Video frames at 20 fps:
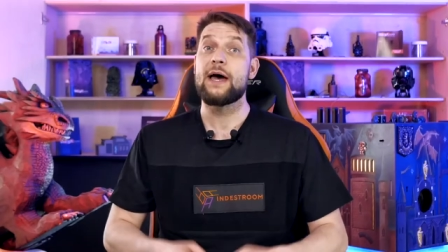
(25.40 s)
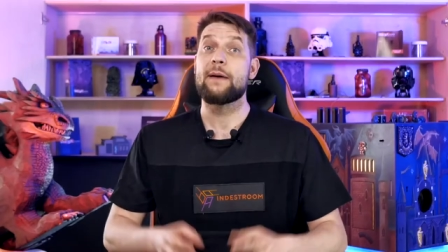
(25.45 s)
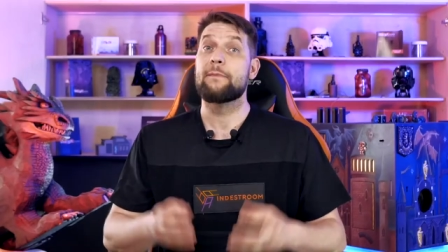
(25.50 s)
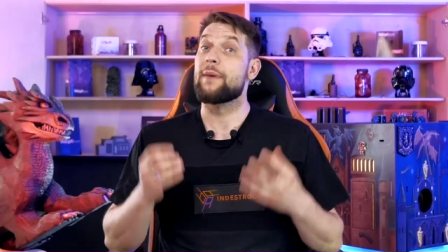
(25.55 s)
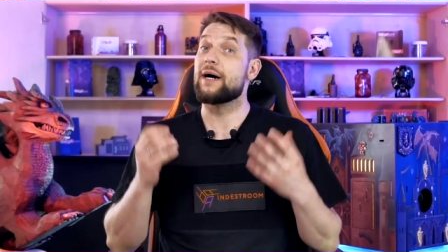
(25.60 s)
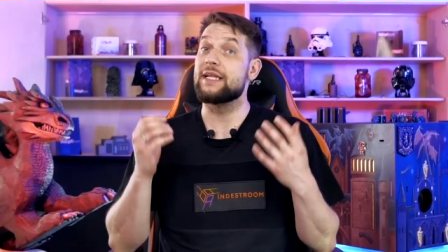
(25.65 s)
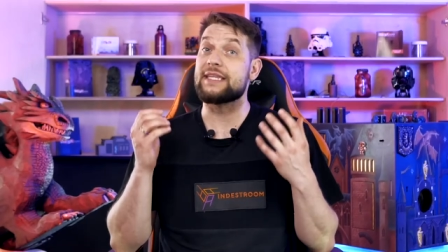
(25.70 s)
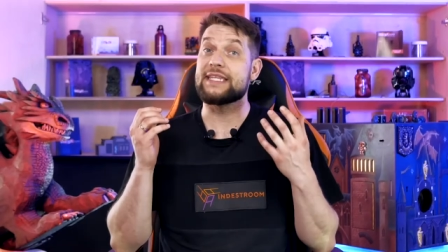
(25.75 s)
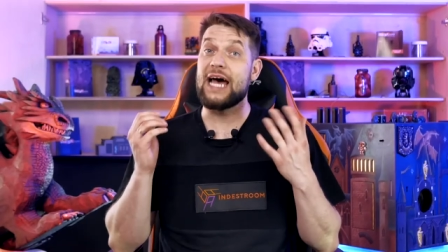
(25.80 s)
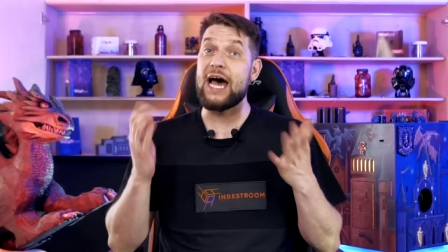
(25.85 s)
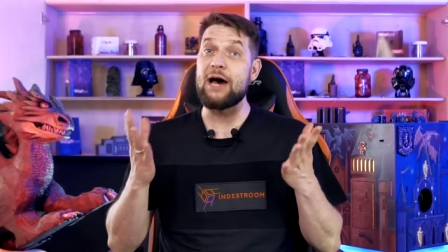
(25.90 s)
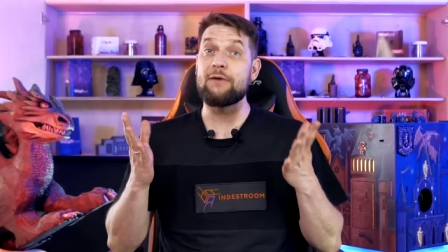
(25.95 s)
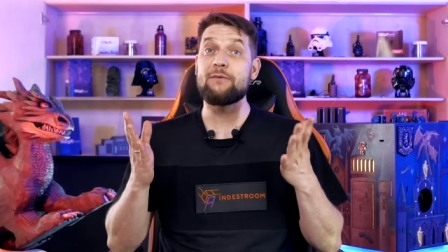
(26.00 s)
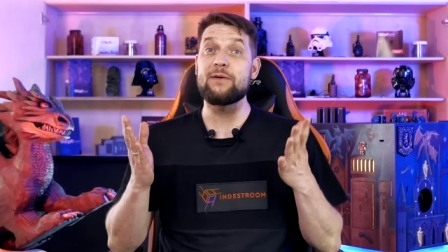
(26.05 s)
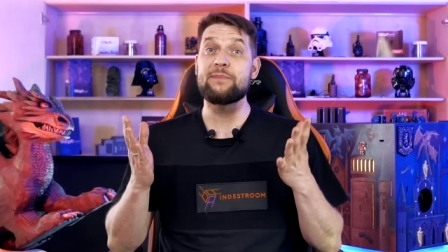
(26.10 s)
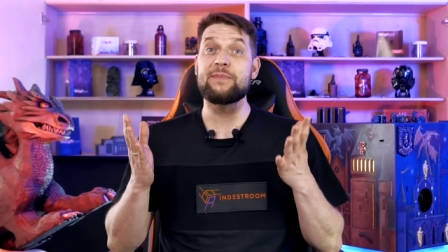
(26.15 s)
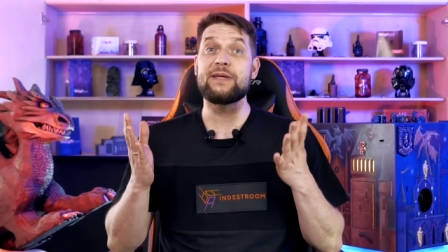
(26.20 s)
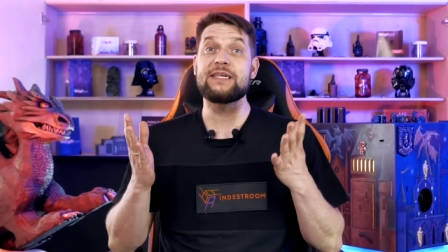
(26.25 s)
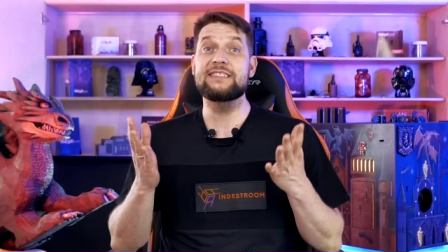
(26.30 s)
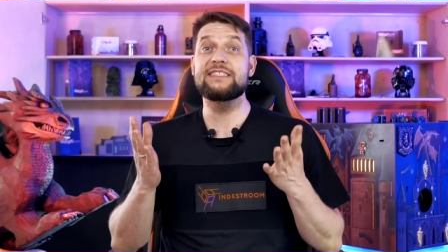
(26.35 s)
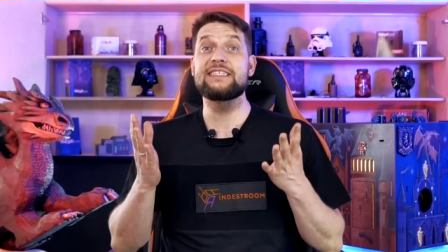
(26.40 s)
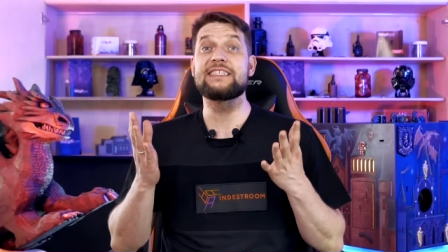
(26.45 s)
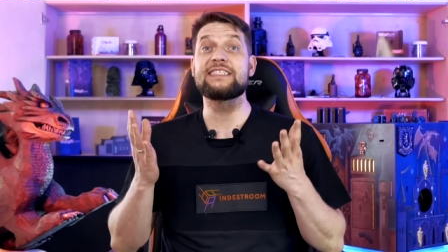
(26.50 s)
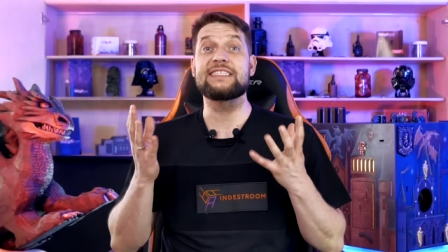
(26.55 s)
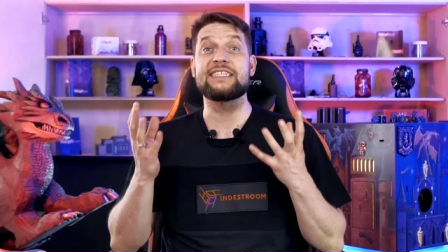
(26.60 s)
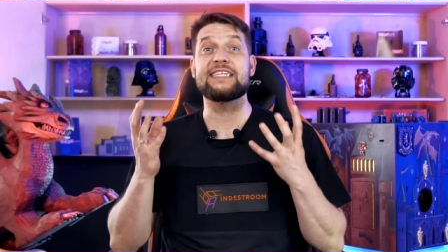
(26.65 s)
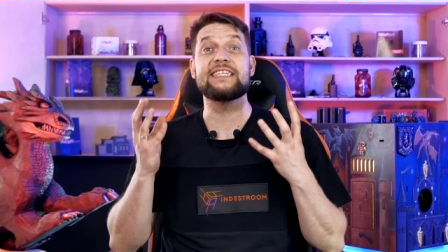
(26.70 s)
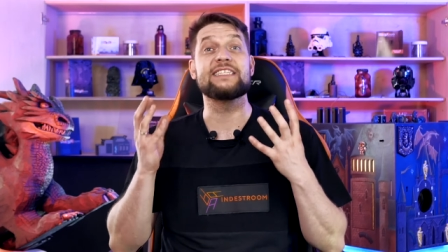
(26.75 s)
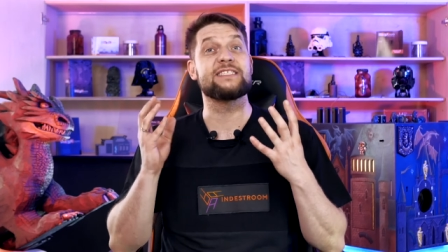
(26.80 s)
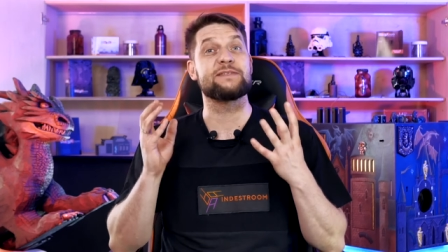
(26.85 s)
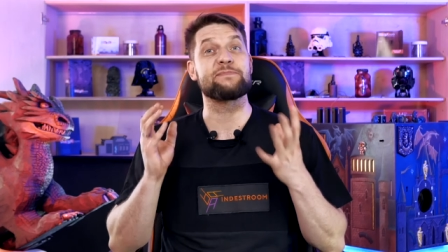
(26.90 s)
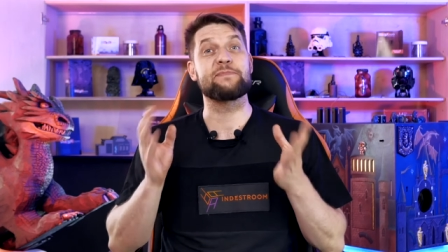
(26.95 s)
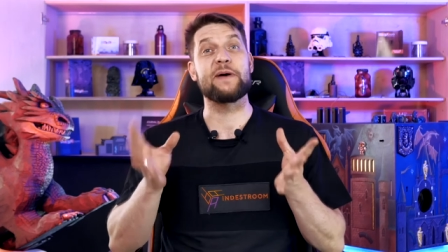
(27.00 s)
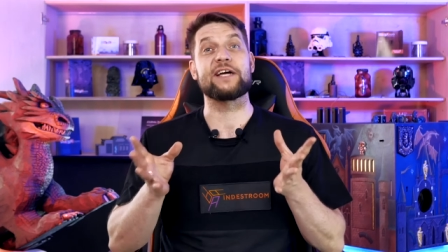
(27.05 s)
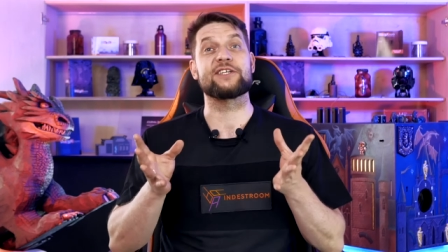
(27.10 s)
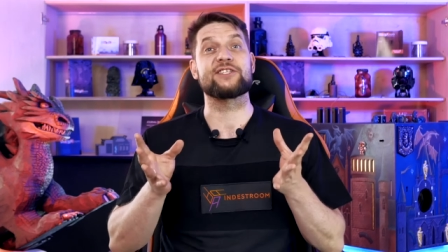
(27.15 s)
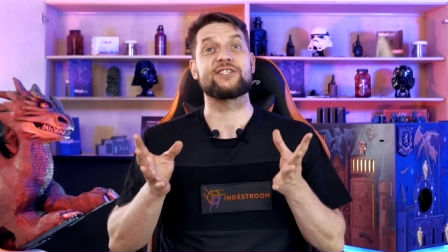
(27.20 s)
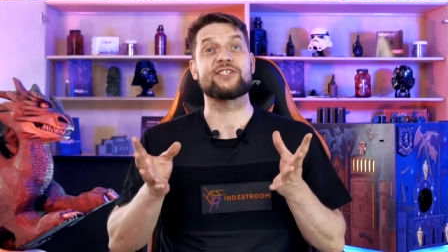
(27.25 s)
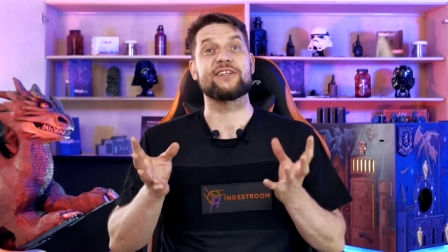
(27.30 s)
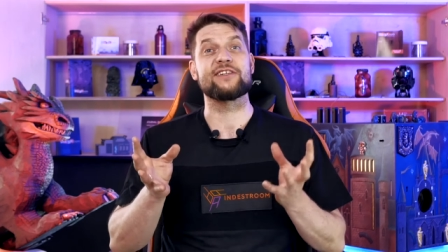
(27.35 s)
But our business is
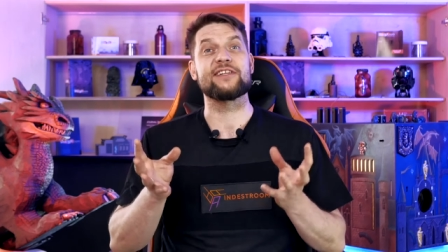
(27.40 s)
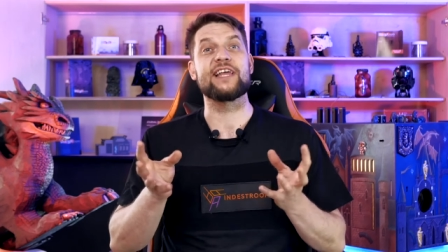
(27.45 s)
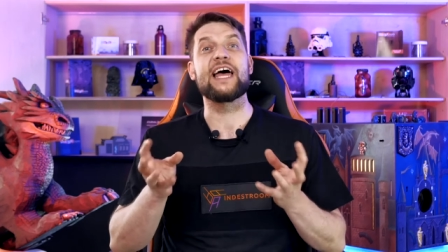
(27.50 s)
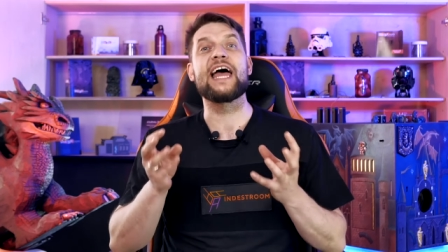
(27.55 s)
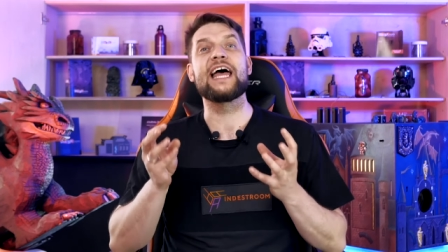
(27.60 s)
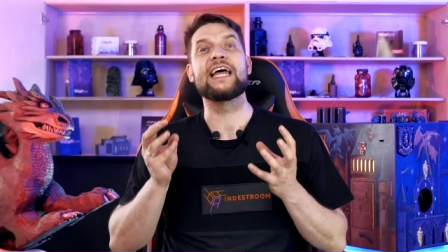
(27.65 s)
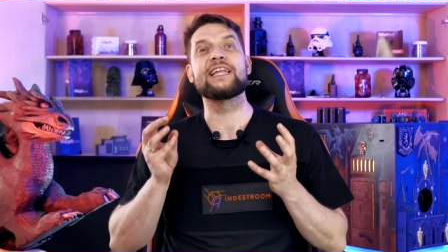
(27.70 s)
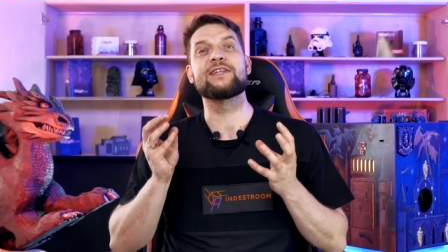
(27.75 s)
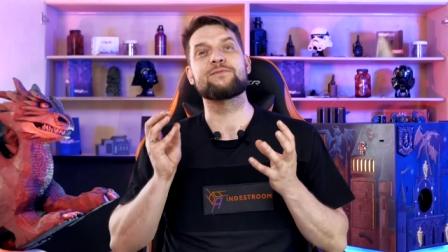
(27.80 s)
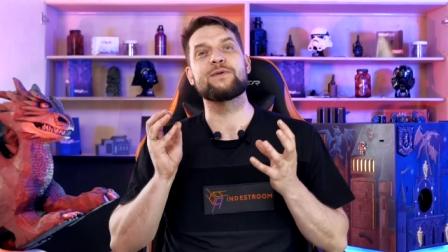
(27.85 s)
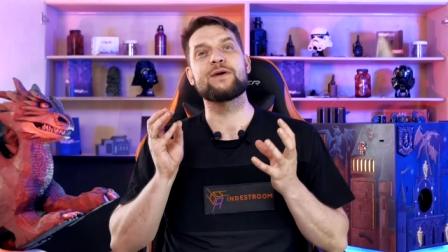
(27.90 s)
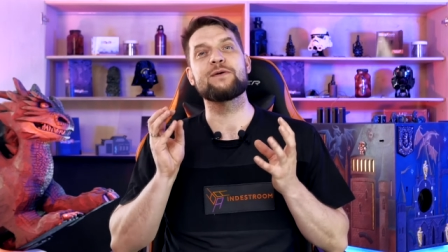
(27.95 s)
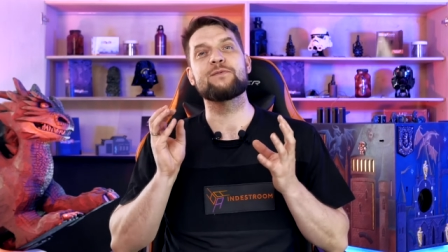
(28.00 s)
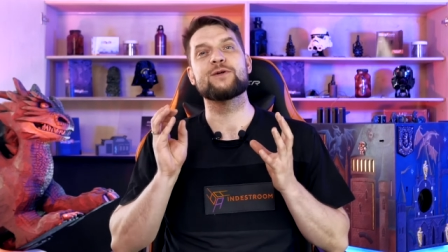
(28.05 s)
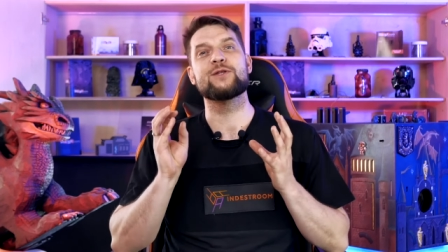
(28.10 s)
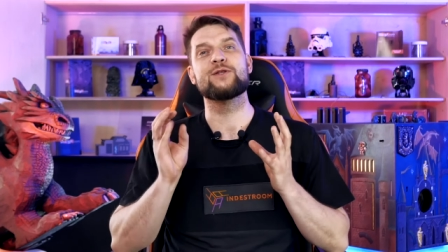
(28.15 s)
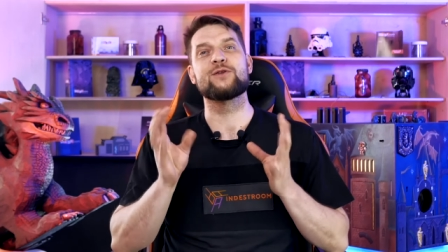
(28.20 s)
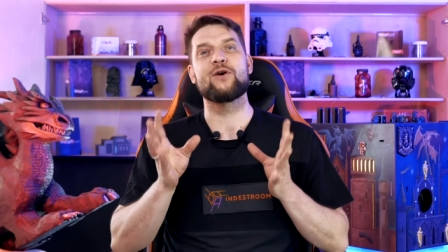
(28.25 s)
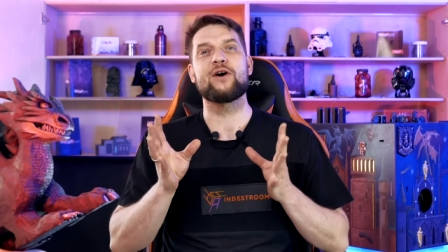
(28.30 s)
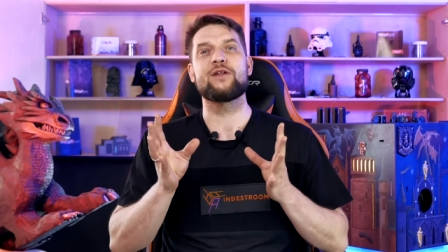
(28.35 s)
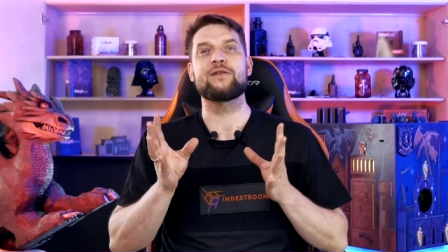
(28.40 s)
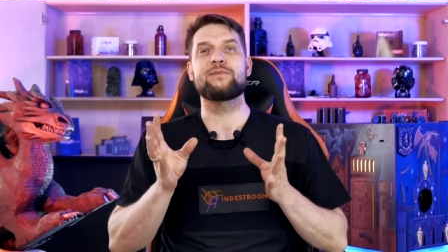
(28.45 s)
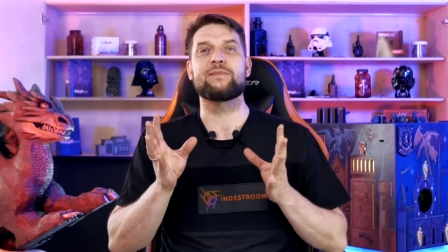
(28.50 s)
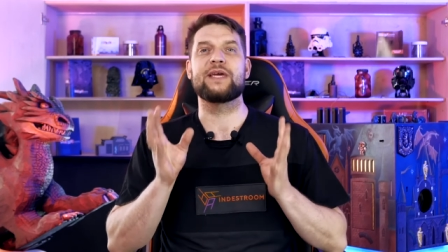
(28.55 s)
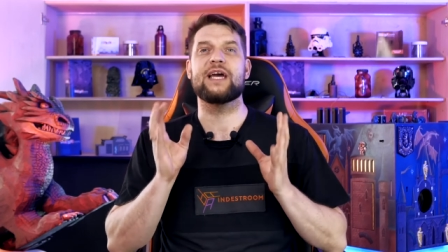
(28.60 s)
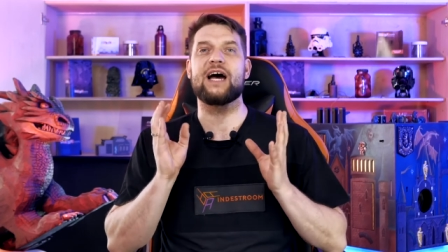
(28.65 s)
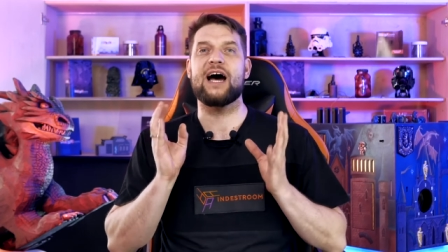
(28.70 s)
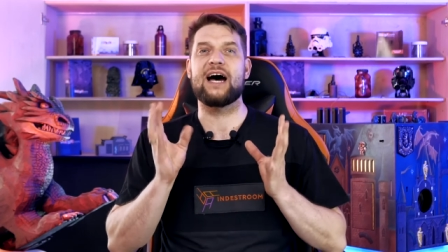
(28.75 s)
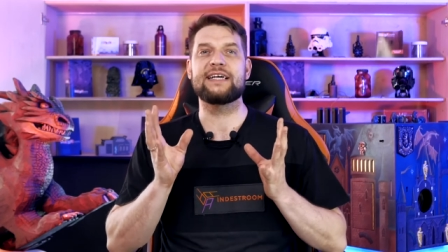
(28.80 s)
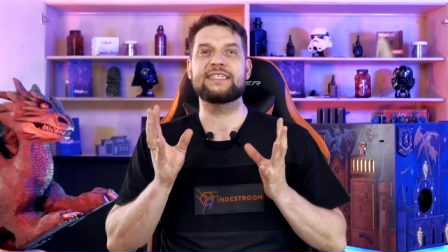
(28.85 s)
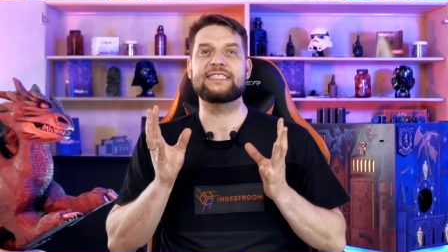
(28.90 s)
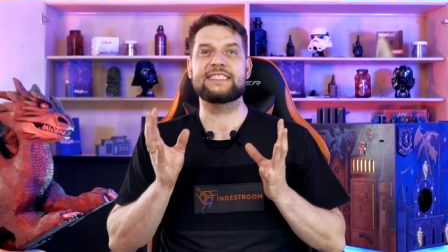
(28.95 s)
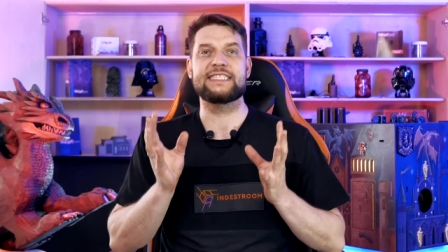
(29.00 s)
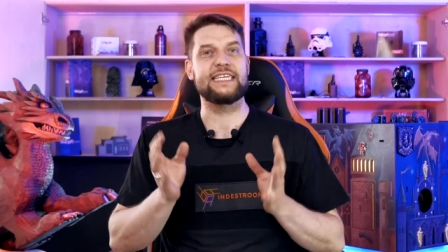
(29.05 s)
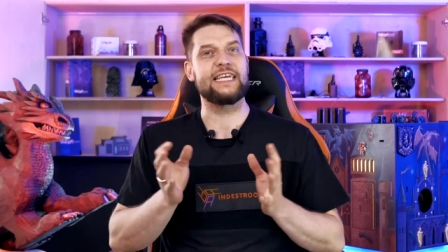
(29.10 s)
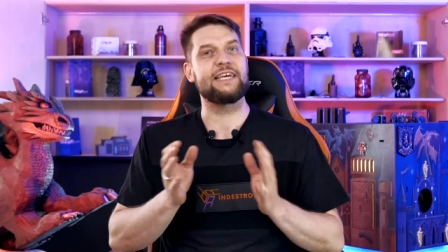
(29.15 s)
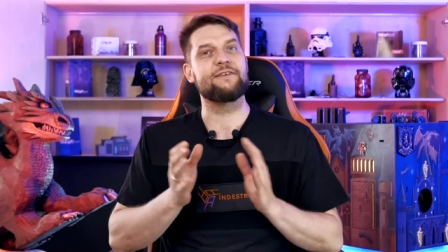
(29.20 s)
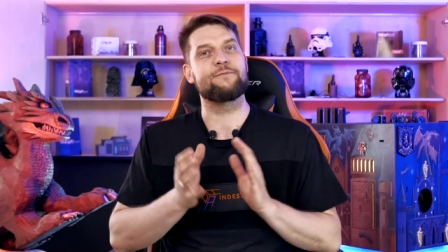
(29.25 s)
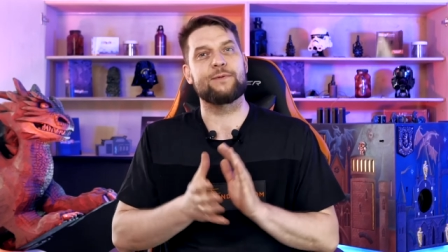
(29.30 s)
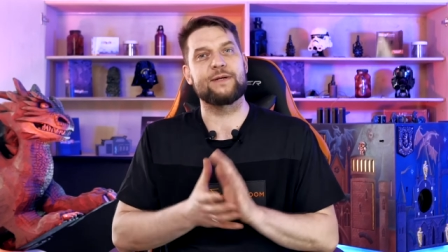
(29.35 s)
special and we would not be us
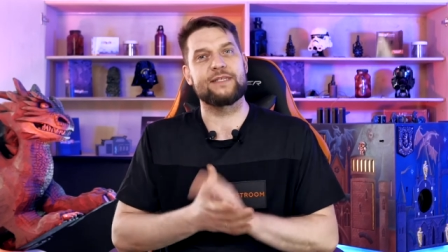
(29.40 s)
if